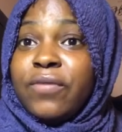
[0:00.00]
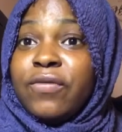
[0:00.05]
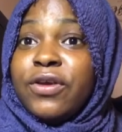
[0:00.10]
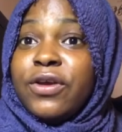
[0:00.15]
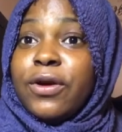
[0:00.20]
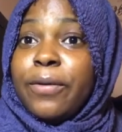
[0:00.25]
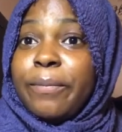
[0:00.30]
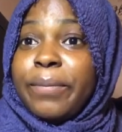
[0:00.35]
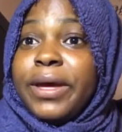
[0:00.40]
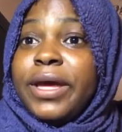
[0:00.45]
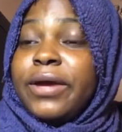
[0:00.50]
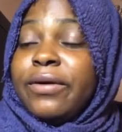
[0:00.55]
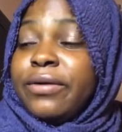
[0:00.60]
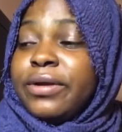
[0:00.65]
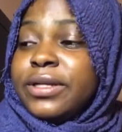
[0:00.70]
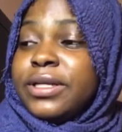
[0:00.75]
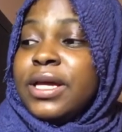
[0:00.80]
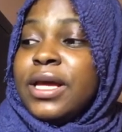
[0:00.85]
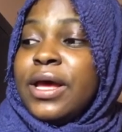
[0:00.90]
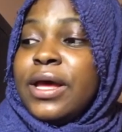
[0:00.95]
Even your
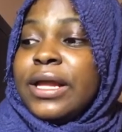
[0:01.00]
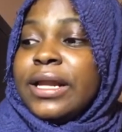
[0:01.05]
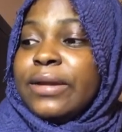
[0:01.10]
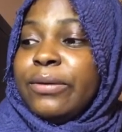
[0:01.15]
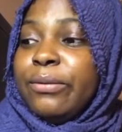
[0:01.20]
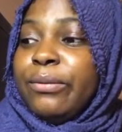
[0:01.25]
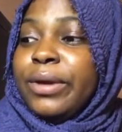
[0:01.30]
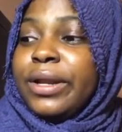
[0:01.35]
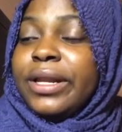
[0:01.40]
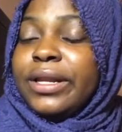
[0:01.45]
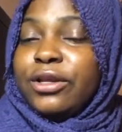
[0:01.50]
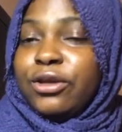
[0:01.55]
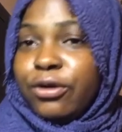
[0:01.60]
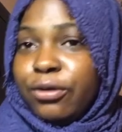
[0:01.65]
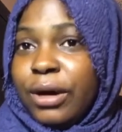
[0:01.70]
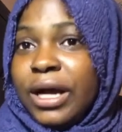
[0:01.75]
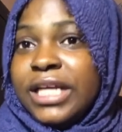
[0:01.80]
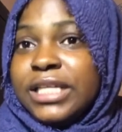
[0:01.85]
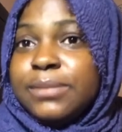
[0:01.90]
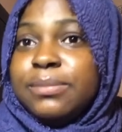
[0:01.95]
parent, when
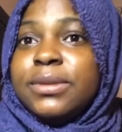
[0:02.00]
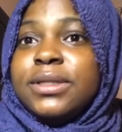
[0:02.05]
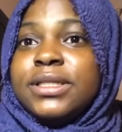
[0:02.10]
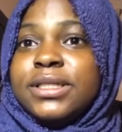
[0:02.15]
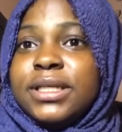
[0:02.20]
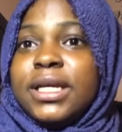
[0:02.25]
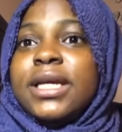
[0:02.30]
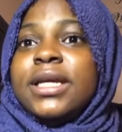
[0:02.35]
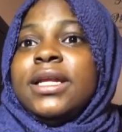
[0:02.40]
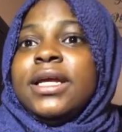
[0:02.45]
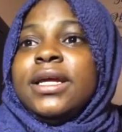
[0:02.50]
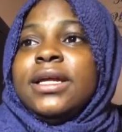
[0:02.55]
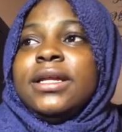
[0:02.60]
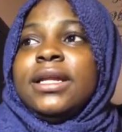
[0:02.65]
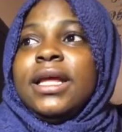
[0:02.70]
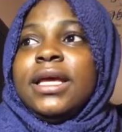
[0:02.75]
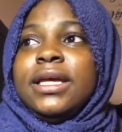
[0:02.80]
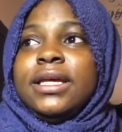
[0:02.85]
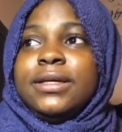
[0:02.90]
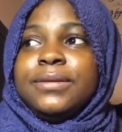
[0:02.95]
your husband say that,
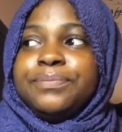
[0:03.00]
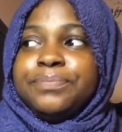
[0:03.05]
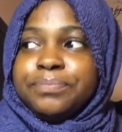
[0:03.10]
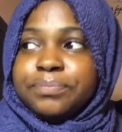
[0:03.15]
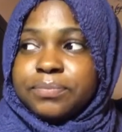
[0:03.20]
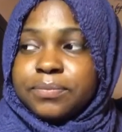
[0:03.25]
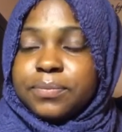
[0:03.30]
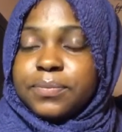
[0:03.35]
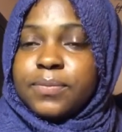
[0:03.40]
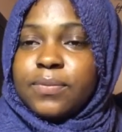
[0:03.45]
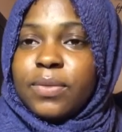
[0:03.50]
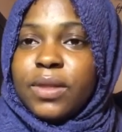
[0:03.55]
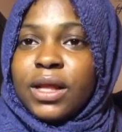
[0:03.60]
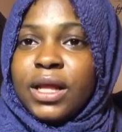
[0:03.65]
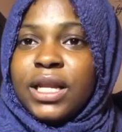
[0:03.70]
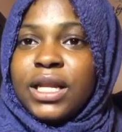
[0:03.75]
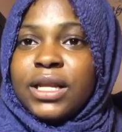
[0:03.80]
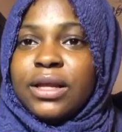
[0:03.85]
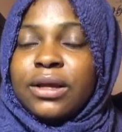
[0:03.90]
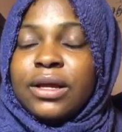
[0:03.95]
like,
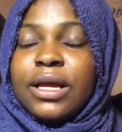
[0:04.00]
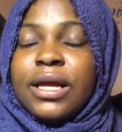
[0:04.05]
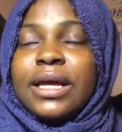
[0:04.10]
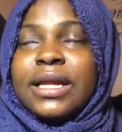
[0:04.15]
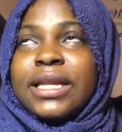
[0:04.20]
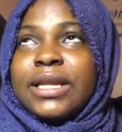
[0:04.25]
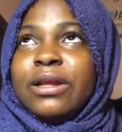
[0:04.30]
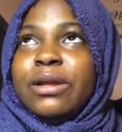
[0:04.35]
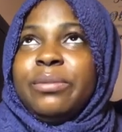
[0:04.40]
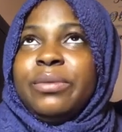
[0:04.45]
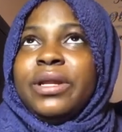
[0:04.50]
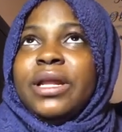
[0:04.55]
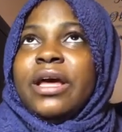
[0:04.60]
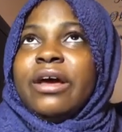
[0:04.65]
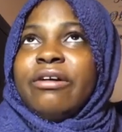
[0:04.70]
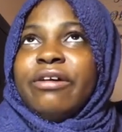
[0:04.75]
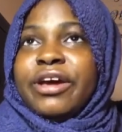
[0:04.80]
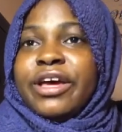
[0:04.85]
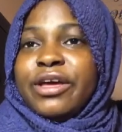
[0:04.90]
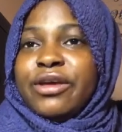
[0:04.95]
they'll be
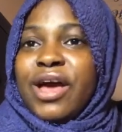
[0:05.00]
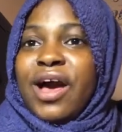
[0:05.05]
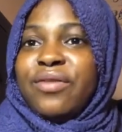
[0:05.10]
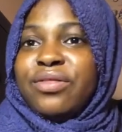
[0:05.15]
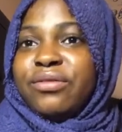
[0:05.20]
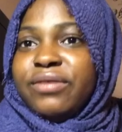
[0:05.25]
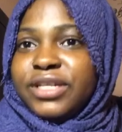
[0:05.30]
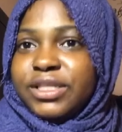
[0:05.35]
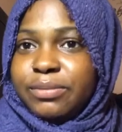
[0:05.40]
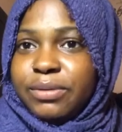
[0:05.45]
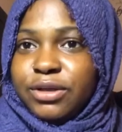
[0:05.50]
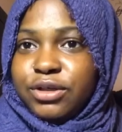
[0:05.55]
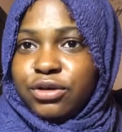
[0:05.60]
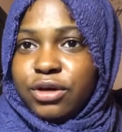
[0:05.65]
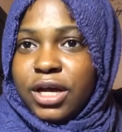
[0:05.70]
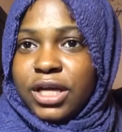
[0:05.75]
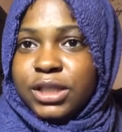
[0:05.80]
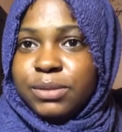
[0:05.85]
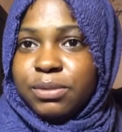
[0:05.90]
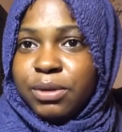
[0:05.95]
like, okay, you have to respect
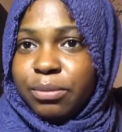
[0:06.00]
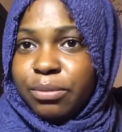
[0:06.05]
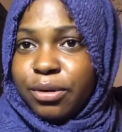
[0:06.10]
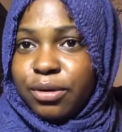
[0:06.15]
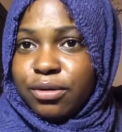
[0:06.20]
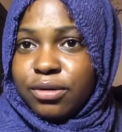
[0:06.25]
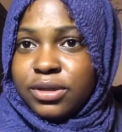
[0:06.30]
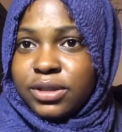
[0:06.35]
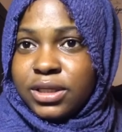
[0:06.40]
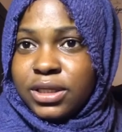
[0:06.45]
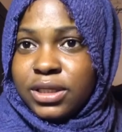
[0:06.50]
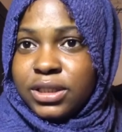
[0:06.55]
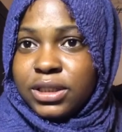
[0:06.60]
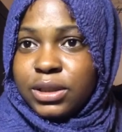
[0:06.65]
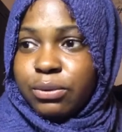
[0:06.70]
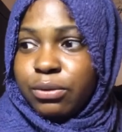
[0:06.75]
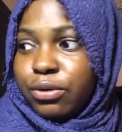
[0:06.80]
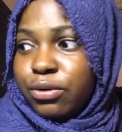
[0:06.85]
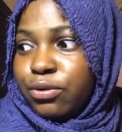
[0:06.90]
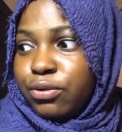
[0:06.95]
your husband because he's
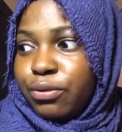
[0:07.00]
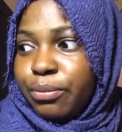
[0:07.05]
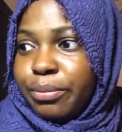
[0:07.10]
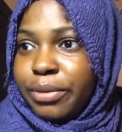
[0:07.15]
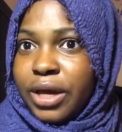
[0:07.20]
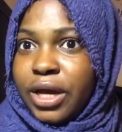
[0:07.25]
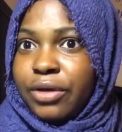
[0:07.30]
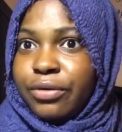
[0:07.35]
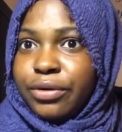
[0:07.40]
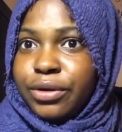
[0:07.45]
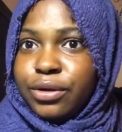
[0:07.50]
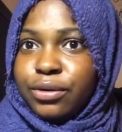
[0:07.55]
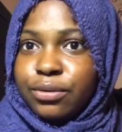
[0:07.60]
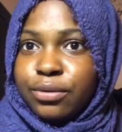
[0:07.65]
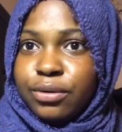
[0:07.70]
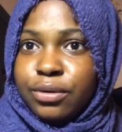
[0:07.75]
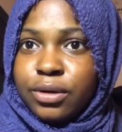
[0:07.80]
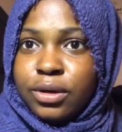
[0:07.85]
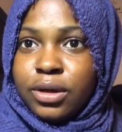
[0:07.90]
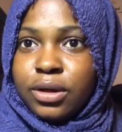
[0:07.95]
the one who will marry you,
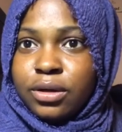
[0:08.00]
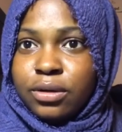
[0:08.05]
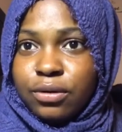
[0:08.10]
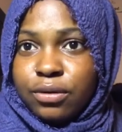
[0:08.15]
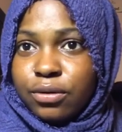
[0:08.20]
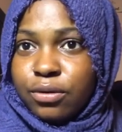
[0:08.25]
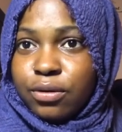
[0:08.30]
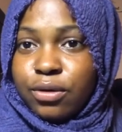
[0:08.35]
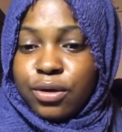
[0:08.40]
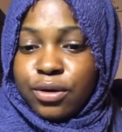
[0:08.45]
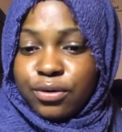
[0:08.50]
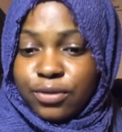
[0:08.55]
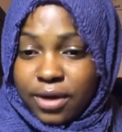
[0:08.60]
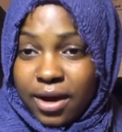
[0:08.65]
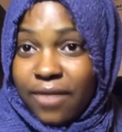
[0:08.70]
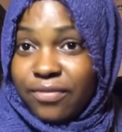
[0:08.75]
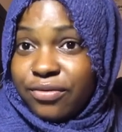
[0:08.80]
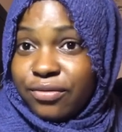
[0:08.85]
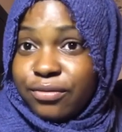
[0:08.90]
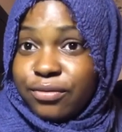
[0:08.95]
you know? You
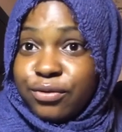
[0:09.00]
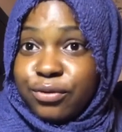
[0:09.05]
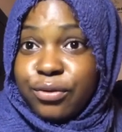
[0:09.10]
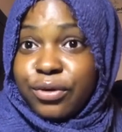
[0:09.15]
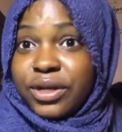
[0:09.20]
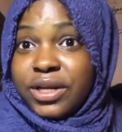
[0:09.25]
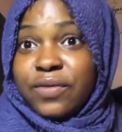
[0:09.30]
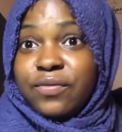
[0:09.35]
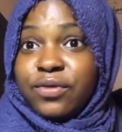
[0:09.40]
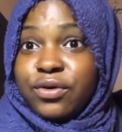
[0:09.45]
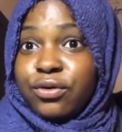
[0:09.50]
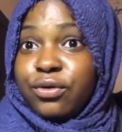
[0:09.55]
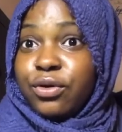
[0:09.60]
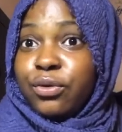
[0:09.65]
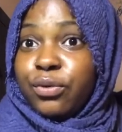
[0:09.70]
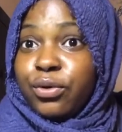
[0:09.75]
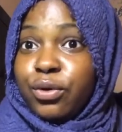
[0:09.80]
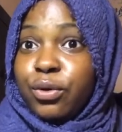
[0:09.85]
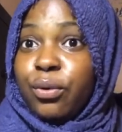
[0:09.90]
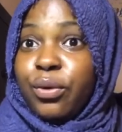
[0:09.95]
have to do it even though
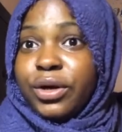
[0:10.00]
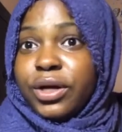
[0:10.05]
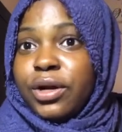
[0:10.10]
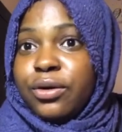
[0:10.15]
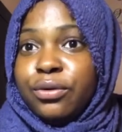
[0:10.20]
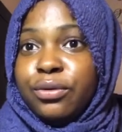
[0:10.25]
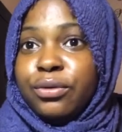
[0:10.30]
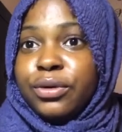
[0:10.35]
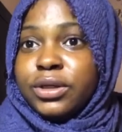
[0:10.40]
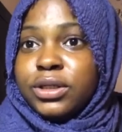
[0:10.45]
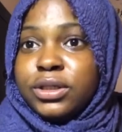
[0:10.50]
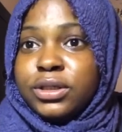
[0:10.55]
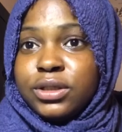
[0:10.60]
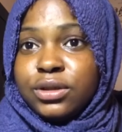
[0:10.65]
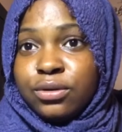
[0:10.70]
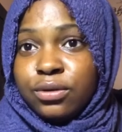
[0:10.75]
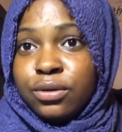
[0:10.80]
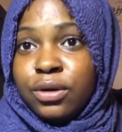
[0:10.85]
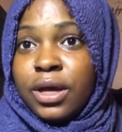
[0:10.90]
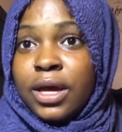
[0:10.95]
you don't want to do it,
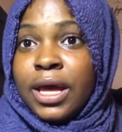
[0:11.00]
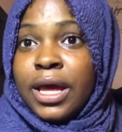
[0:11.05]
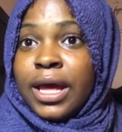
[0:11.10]
you know?